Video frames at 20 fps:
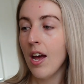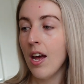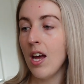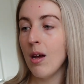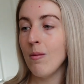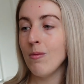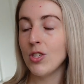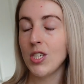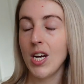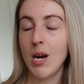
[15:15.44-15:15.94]

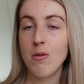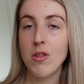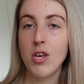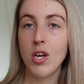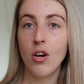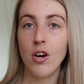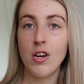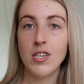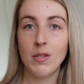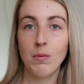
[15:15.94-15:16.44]
Share with you
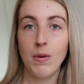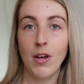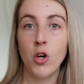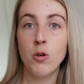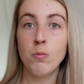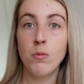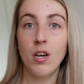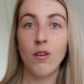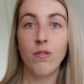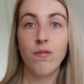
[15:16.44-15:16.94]
guys as well all
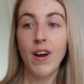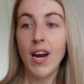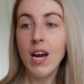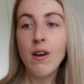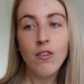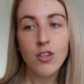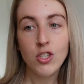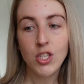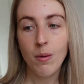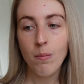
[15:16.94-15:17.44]
my
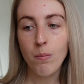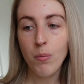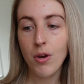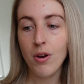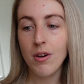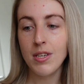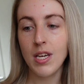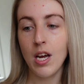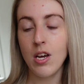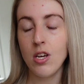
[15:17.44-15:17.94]
favourite
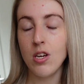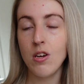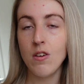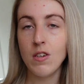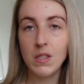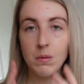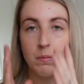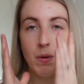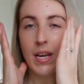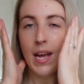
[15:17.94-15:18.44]
shampoos that I
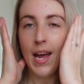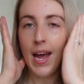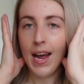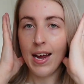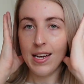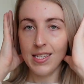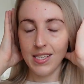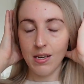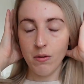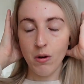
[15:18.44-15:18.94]
use for my
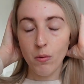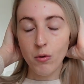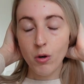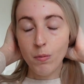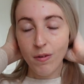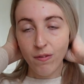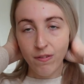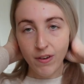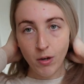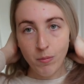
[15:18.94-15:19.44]
hair. So I will
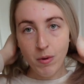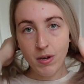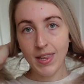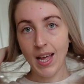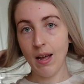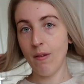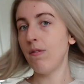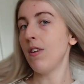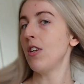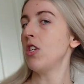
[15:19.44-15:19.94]
be filming
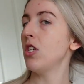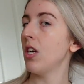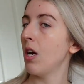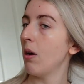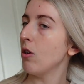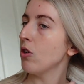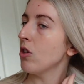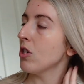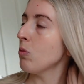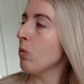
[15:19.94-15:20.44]
that
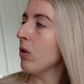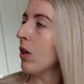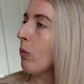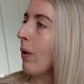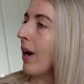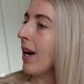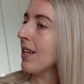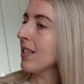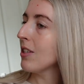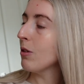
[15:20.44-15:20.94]
video. I just want to
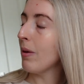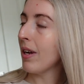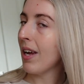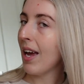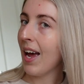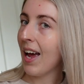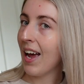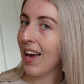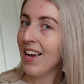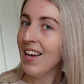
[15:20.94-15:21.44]
wait till my
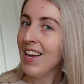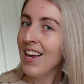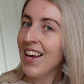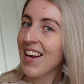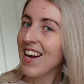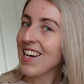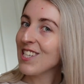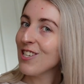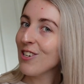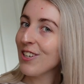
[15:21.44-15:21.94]
hair
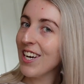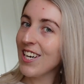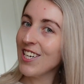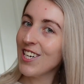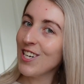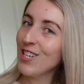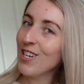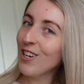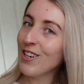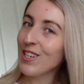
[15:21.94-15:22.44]
is looking
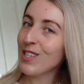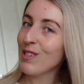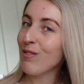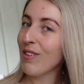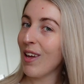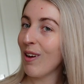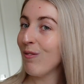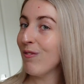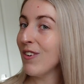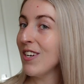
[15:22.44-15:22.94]
nice for
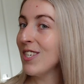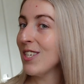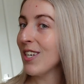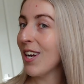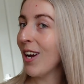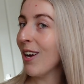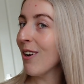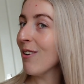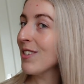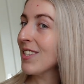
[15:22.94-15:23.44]
that
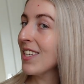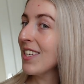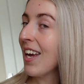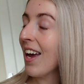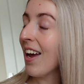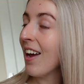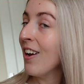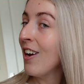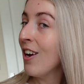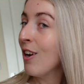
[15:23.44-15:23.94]
video. So
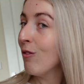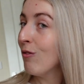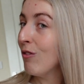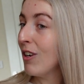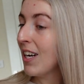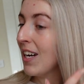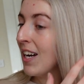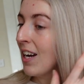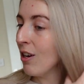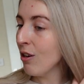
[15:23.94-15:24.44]
yeah,
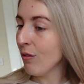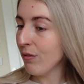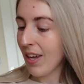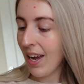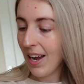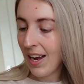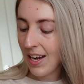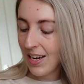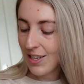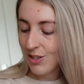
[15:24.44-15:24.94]
really love
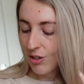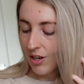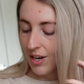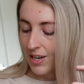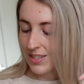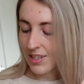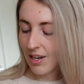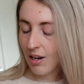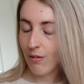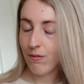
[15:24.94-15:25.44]
that hairdryer
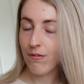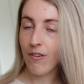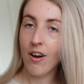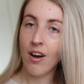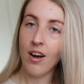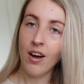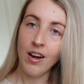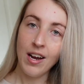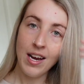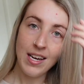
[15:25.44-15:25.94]
so
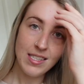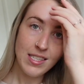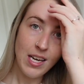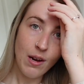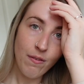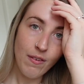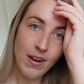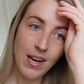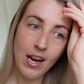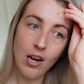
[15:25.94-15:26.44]
far. It's
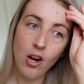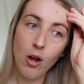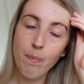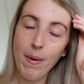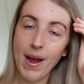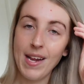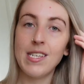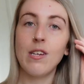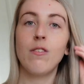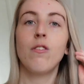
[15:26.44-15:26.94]
definitely a lot
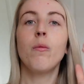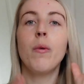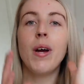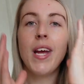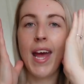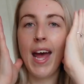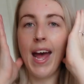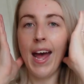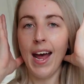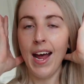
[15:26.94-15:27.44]
better for my
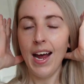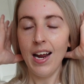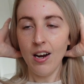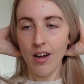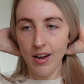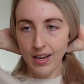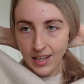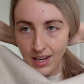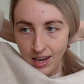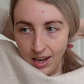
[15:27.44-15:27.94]
hair.
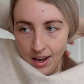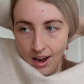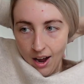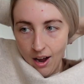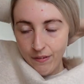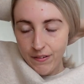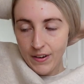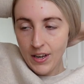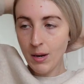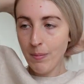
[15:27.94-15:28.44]
Like,
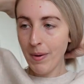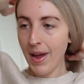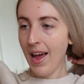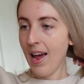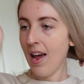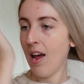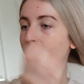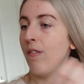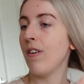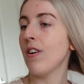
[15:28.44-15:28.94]
I feel like my
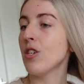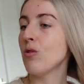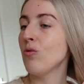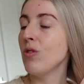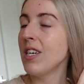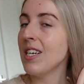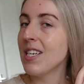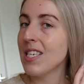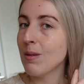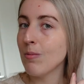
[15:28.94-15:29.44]
hair feels
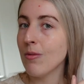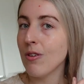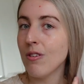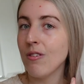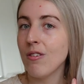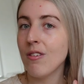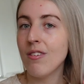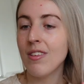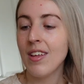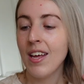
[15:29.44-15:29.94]
really
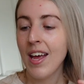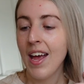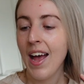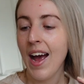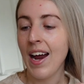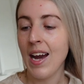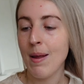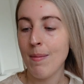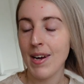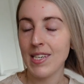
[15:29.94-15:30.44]
smooth,
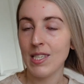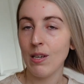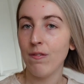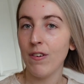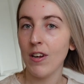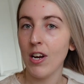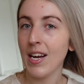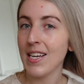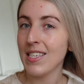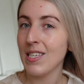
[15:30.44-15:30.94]
and it makes it
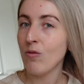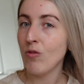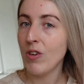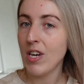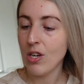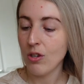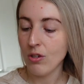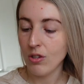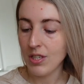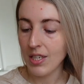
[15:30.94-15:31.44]
feel like it's in
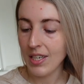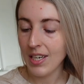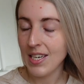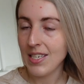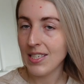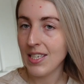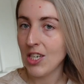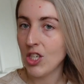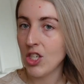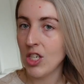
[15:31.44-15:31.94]
really good
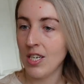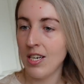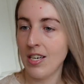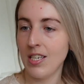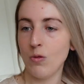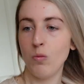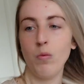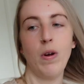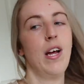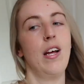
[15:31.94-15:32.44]
condition
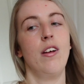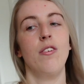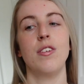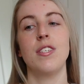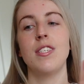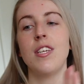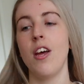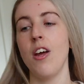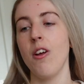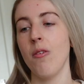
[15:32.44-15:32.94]
as well.
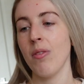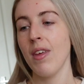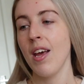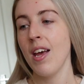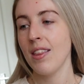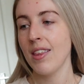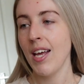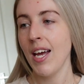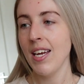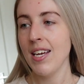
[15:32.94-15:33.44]
So
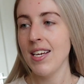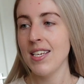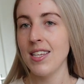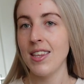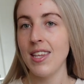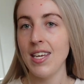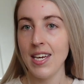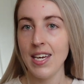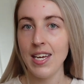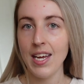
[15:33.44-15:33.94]
that is
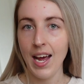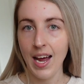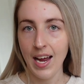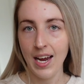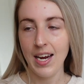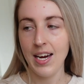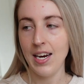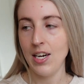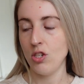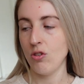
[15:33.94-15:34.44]
the
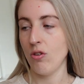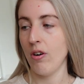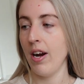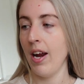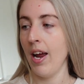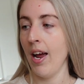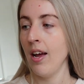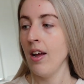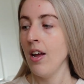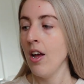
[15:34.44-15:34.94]

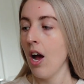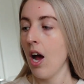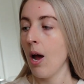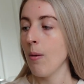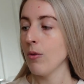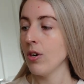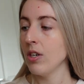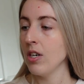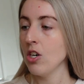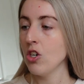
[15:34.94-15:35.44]
hairdryer.
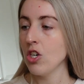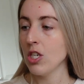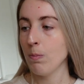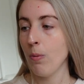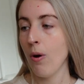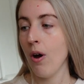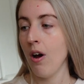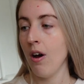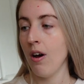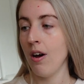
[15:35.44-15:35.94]
I'm going to just
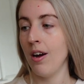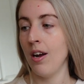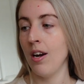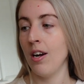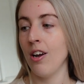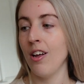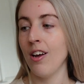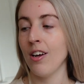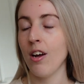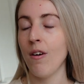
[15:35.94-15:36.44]
put on,
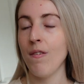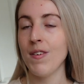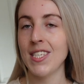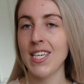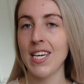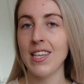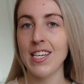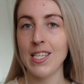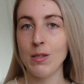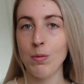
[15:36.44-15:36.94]
like,
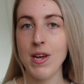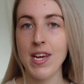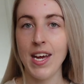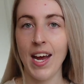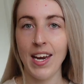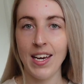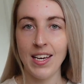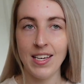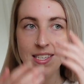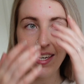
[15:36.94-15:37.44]
obviously this
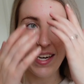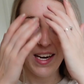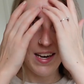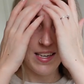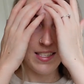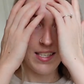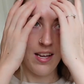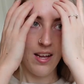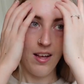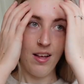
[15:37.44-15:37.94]
weekend
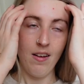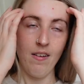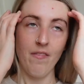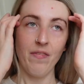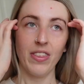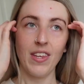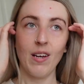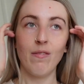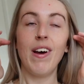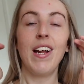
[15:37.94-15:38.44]
is
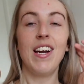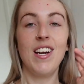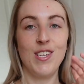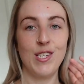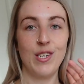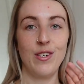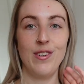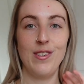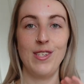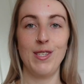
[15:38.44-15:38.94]

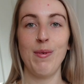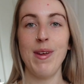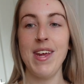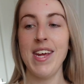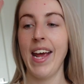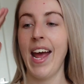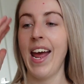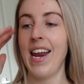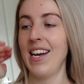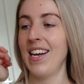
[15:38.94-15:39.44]
Valentine's
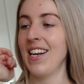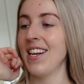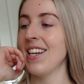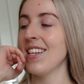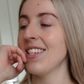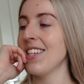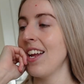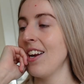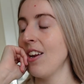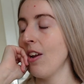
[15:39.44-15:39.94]

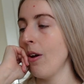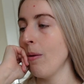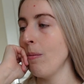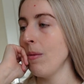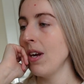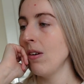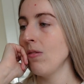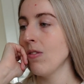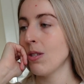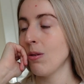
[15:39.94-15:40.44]
weekend, and like
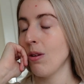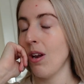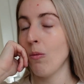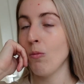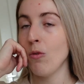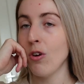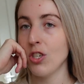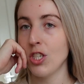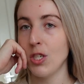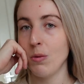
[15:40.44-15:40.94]
me and Russell, like,
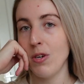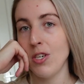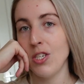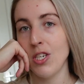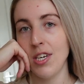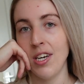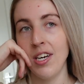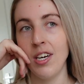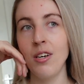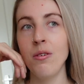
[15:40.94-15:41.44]
what should we
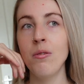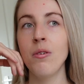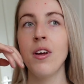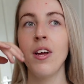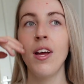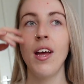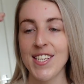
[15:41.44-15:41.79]
do?